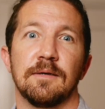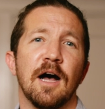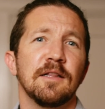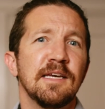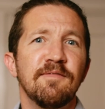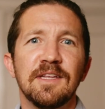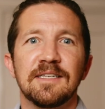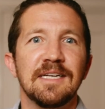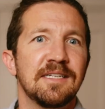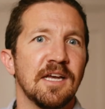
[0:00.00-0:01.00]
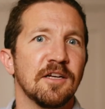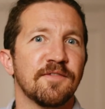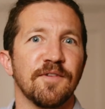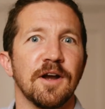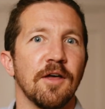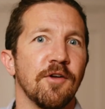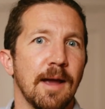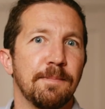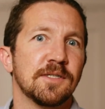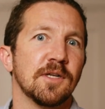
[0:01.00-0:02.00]
I'll leave the details for another
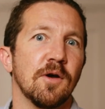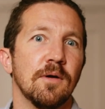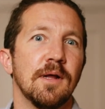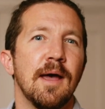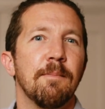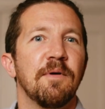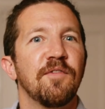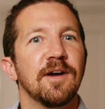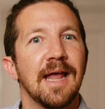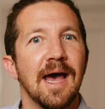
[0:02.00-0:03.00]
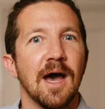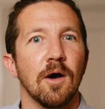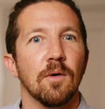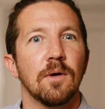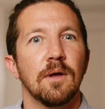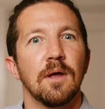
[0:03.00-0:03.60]
episode, but for now,